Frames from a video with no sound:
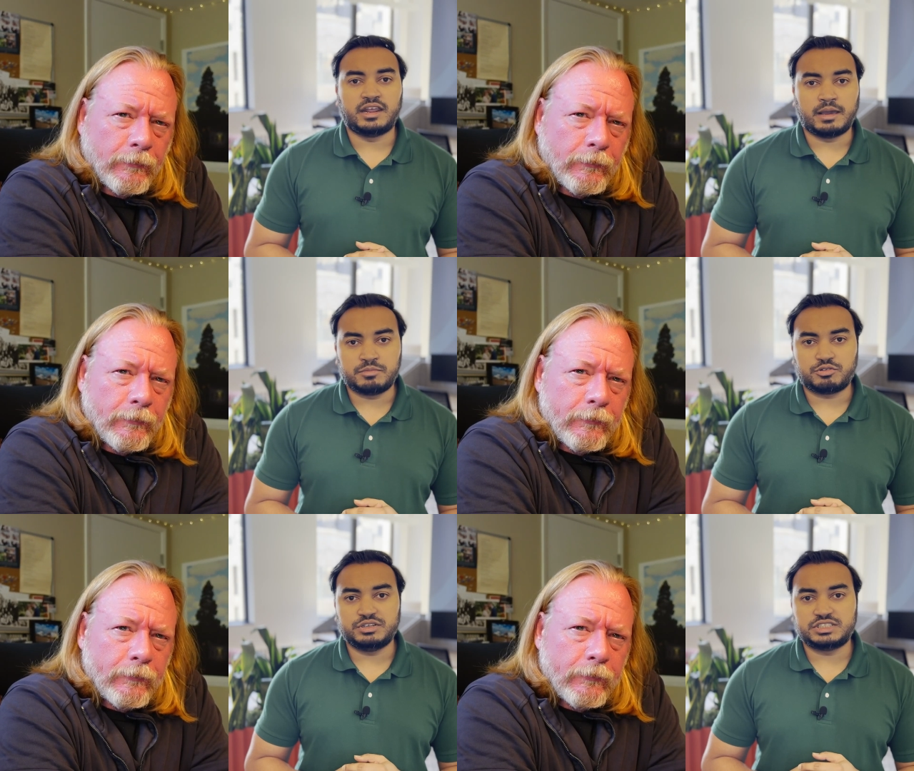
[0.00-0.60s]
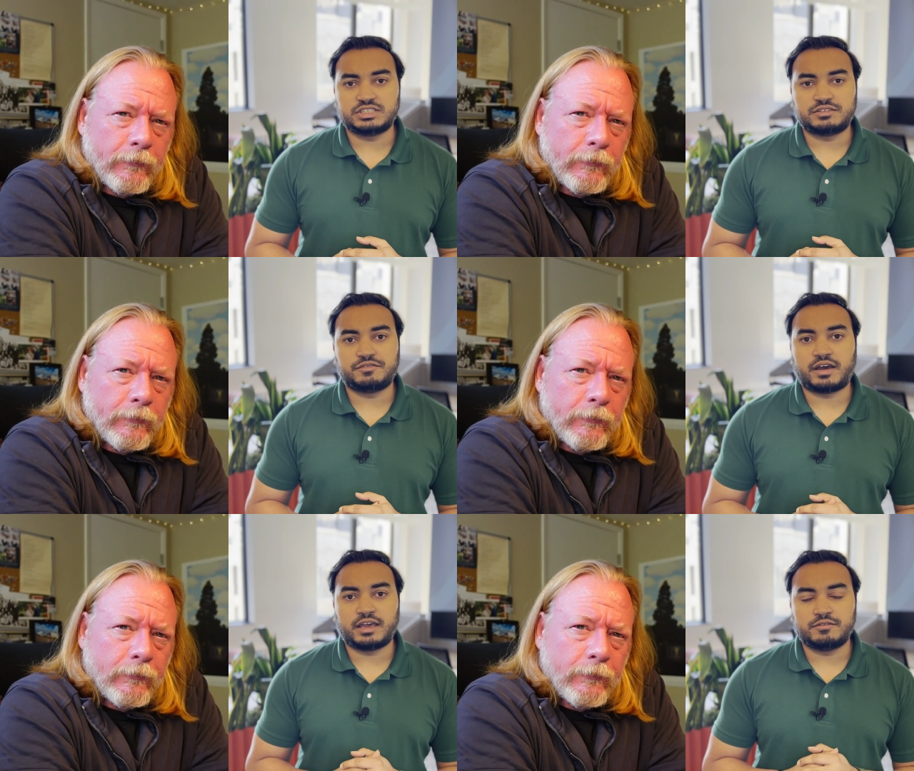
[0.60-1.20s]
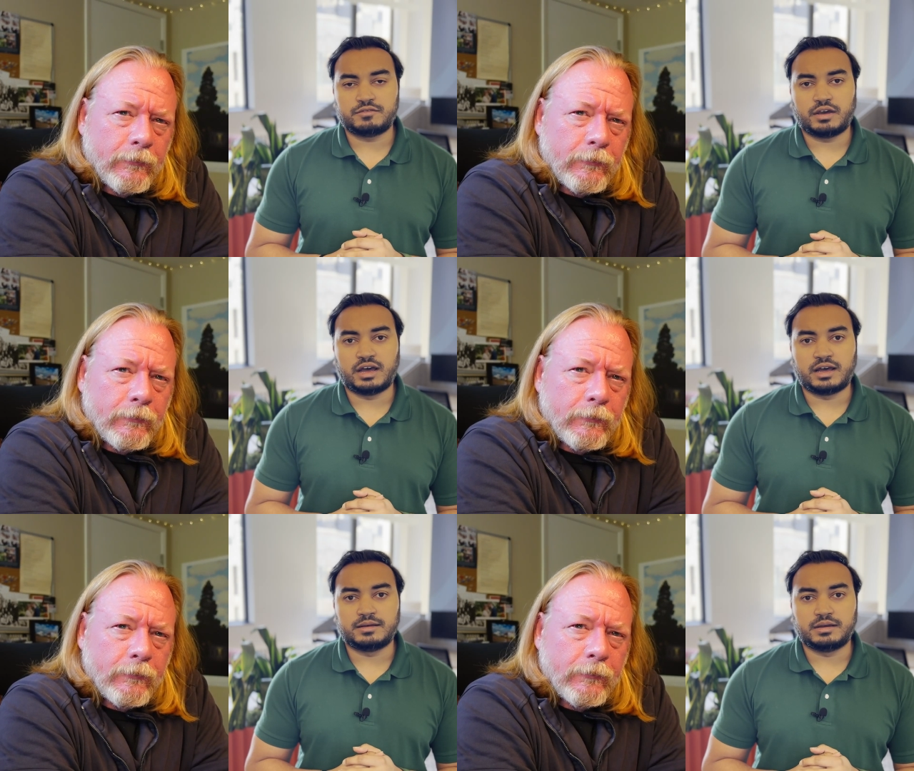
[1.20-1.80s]

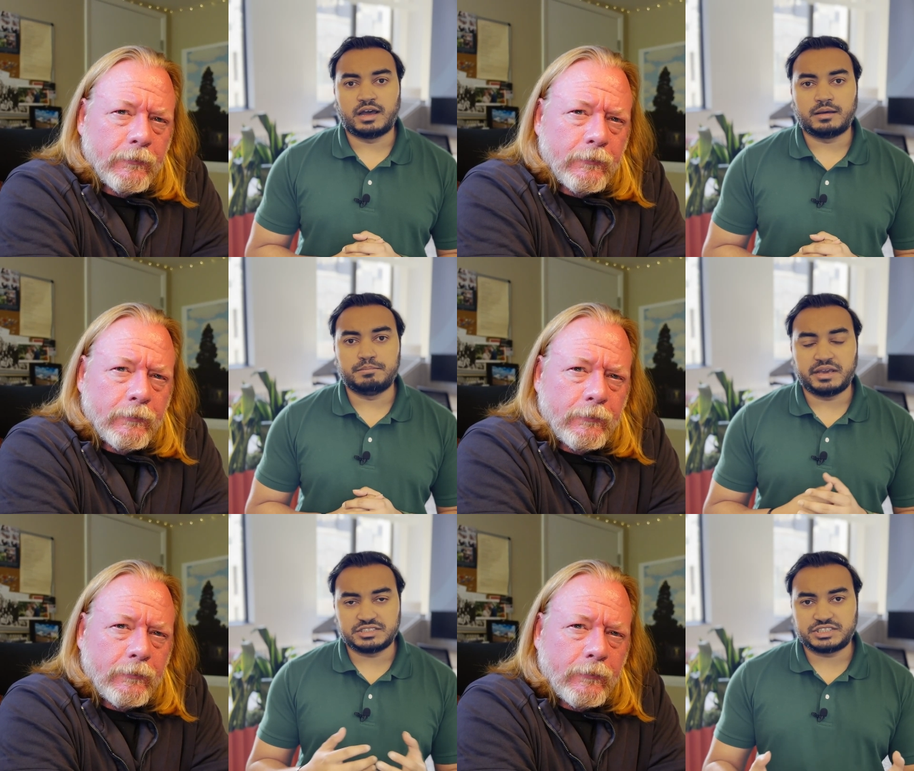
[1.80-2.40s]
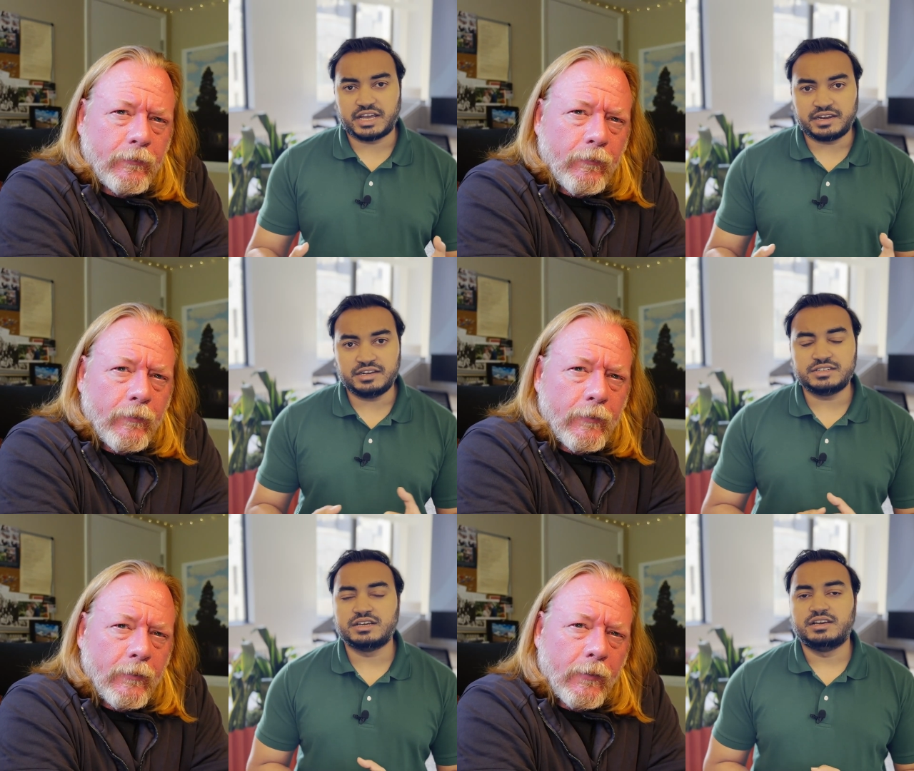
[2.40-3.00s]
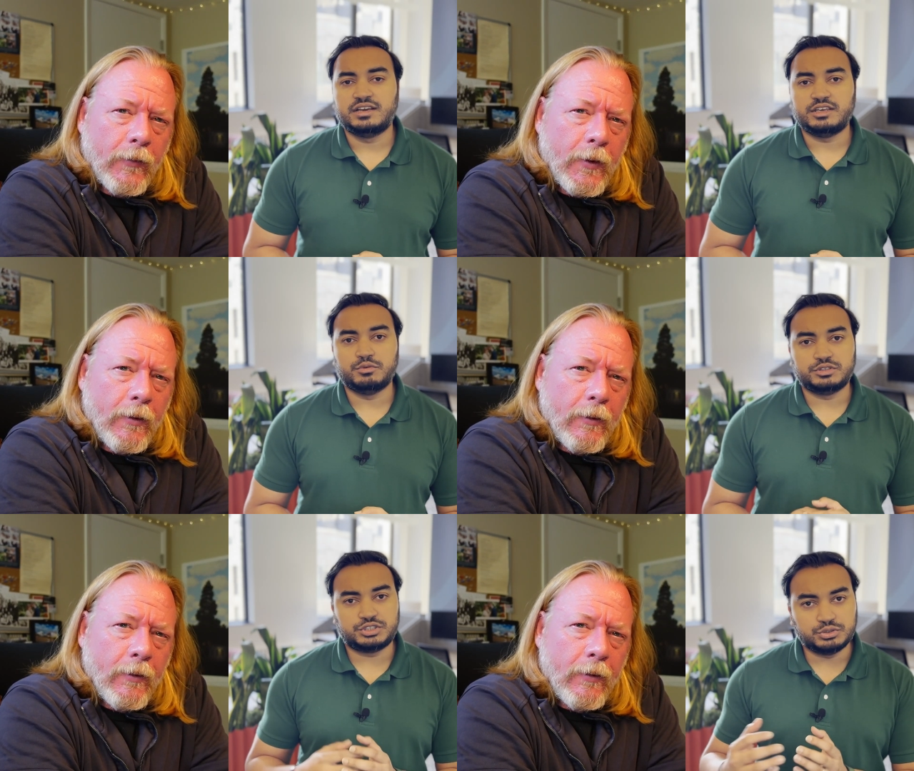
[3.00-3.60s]
Speaker 1: M365 based tenant, you
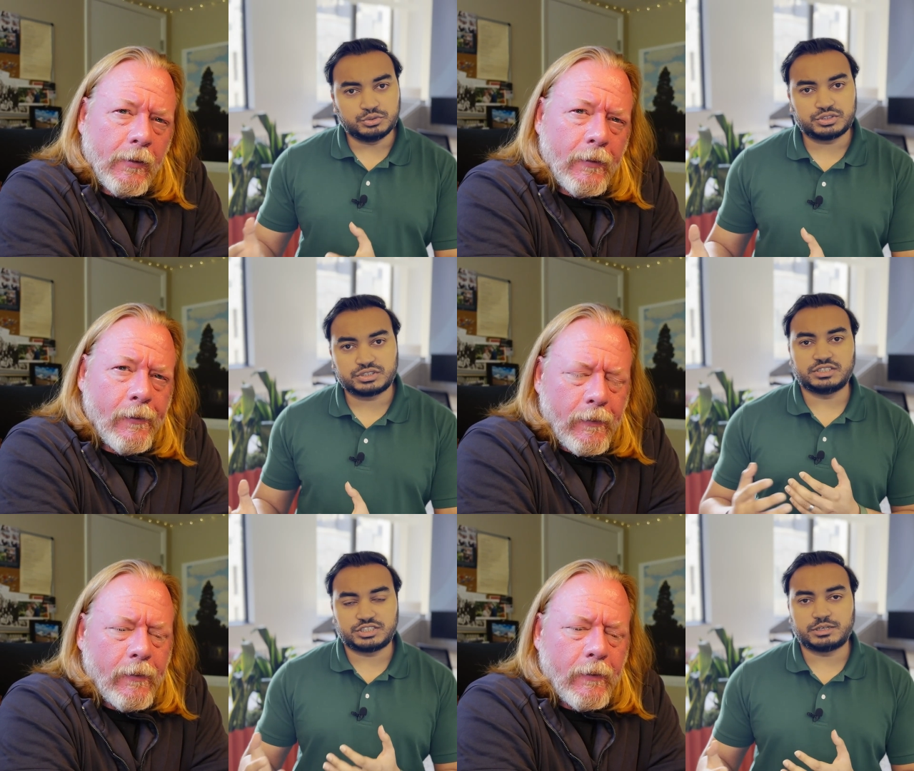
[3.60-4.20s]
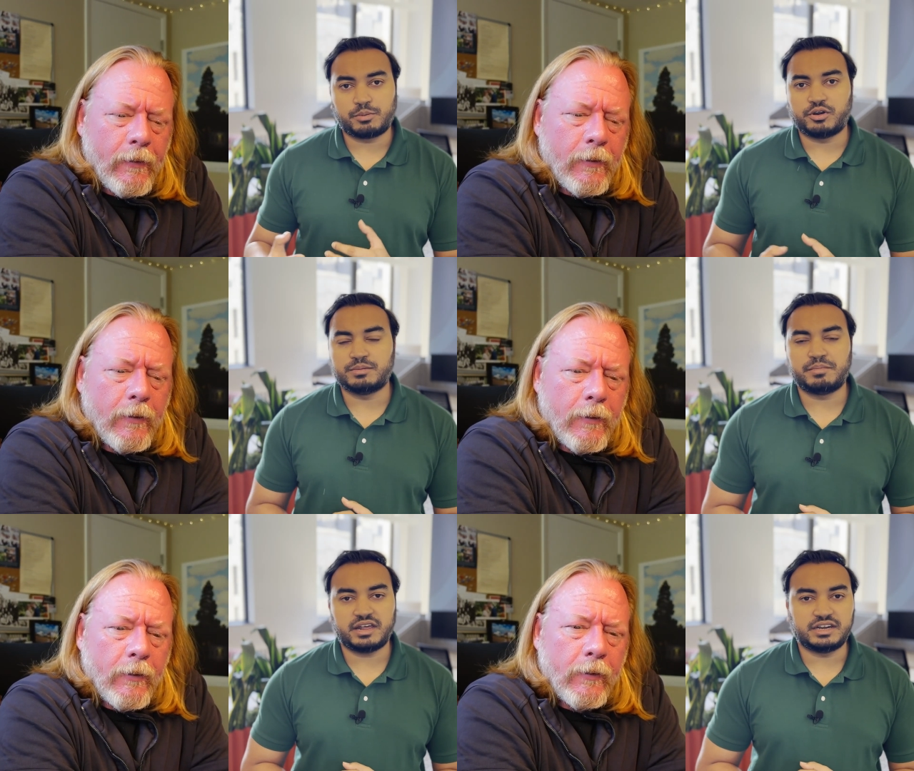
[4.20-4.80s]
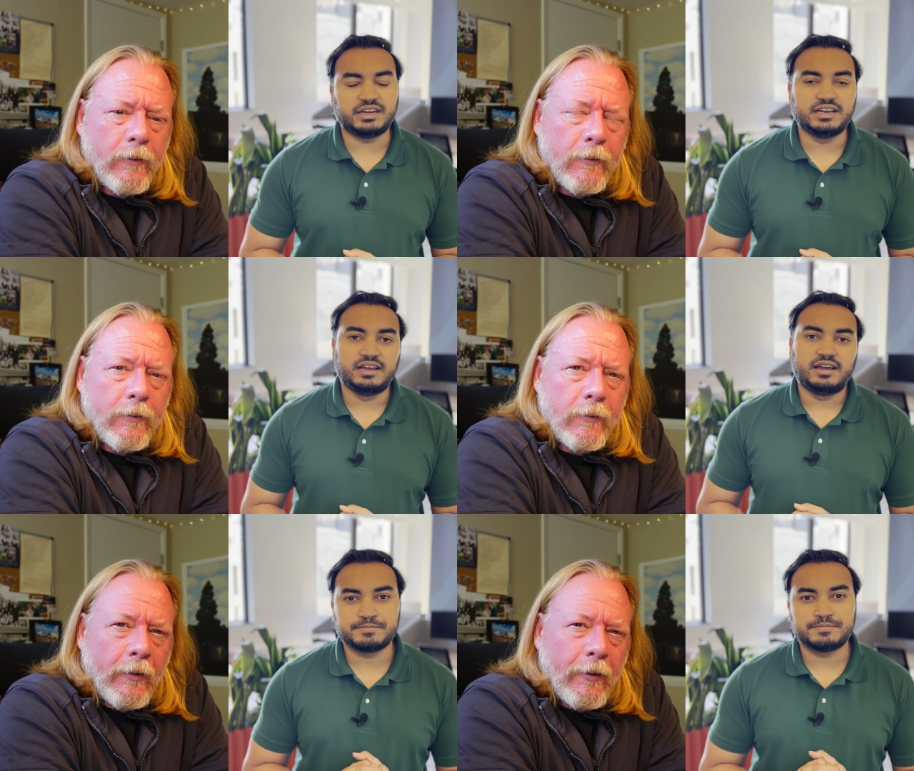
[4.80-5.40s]
would choose SharePoint Embedded.
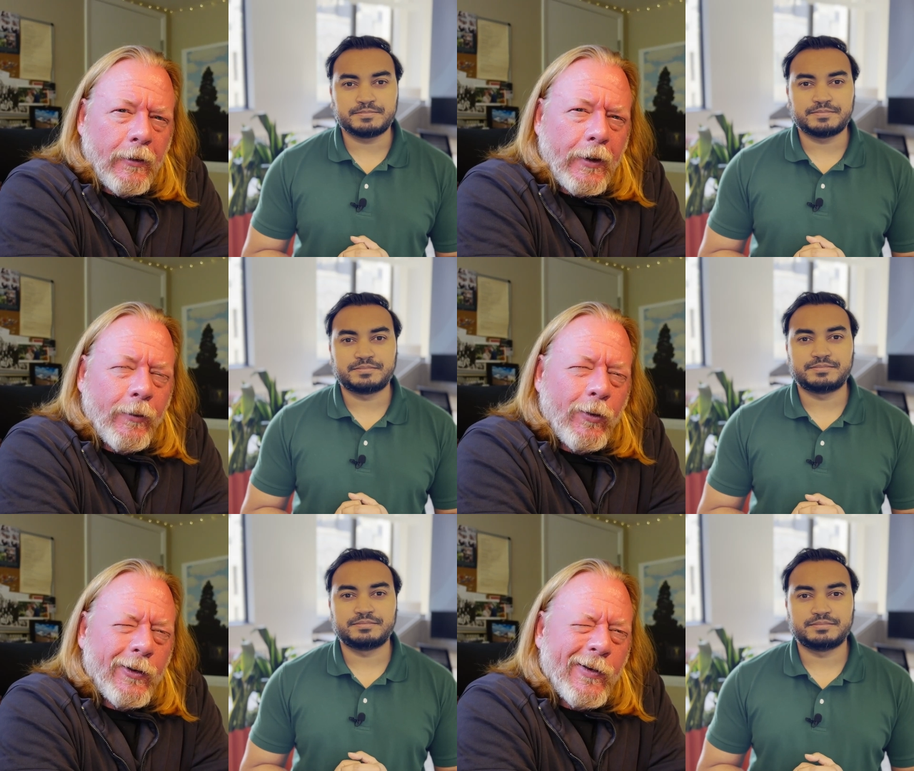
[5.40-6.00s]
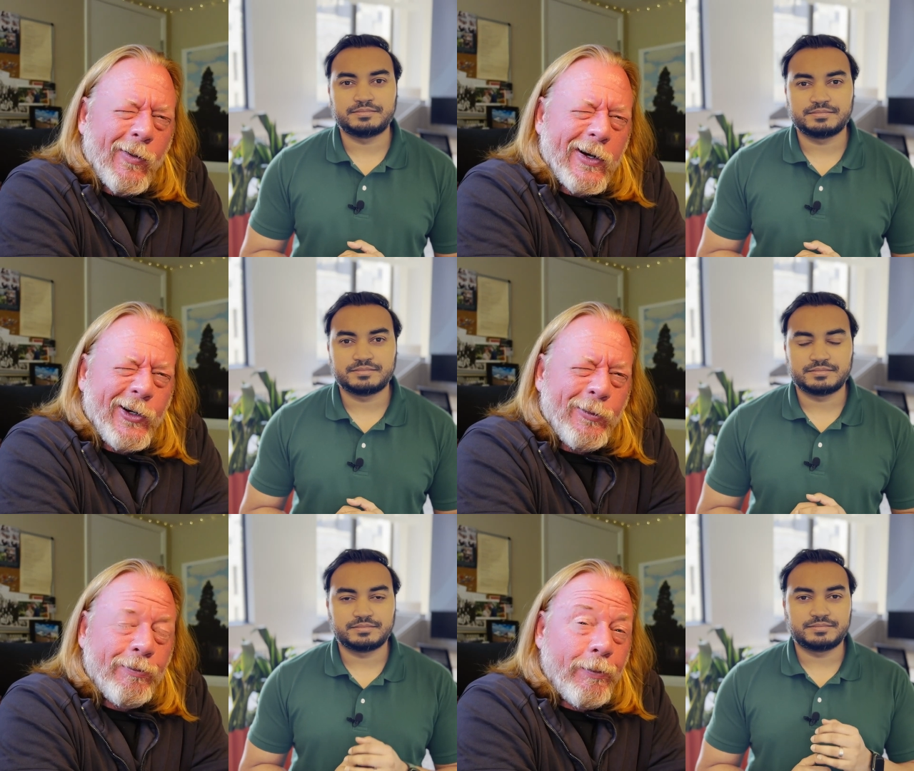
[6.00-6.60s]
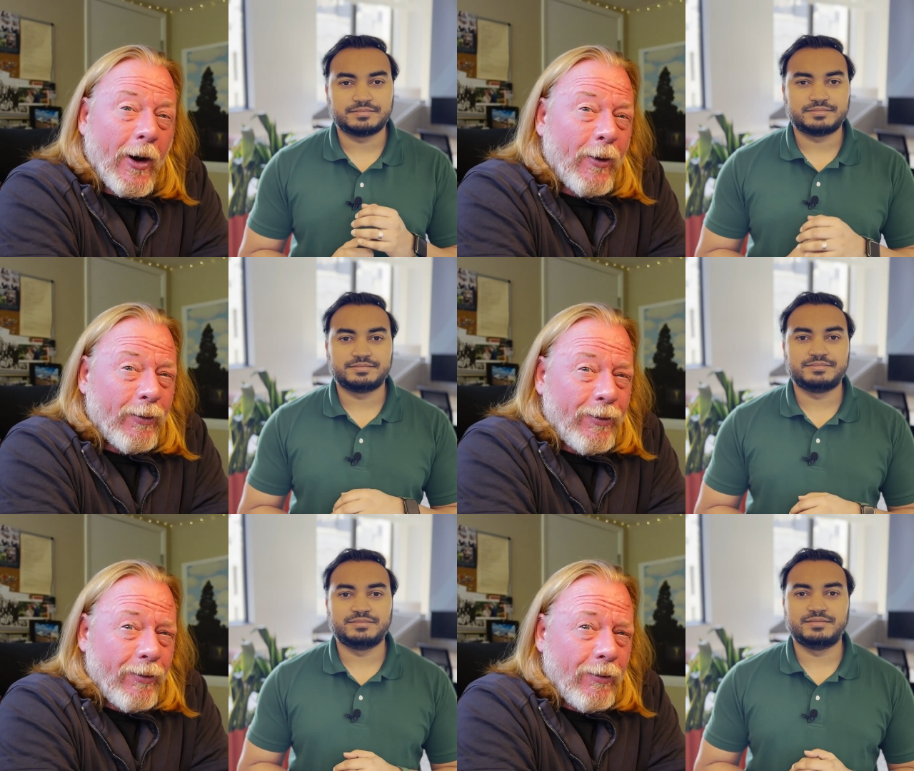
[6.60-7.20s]
Speaker 2: And what if I want to do
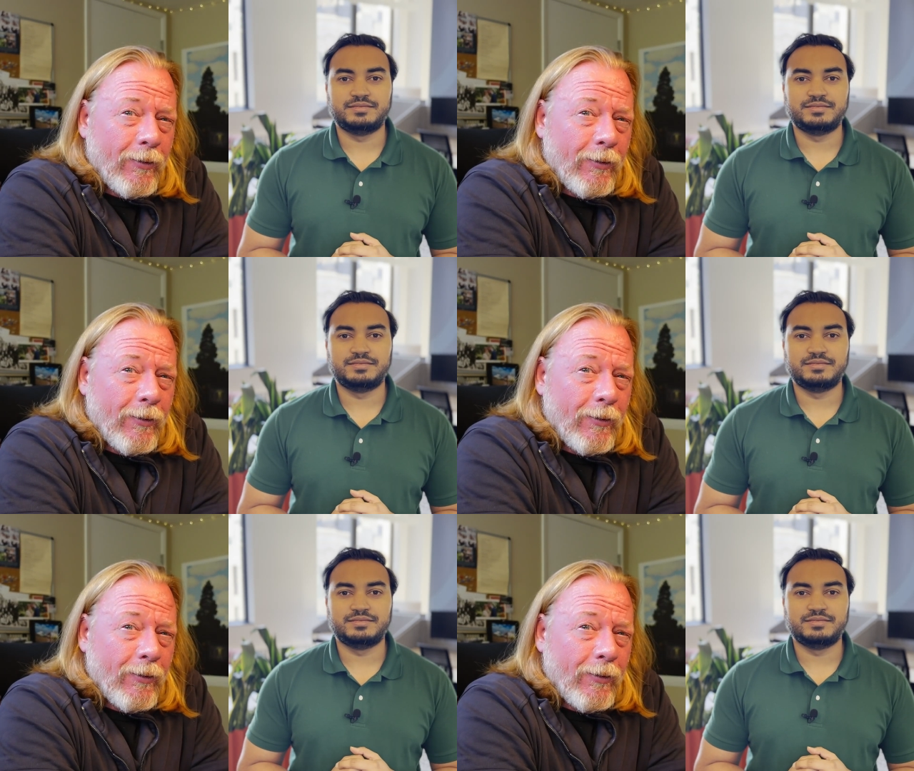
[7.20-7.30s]
both?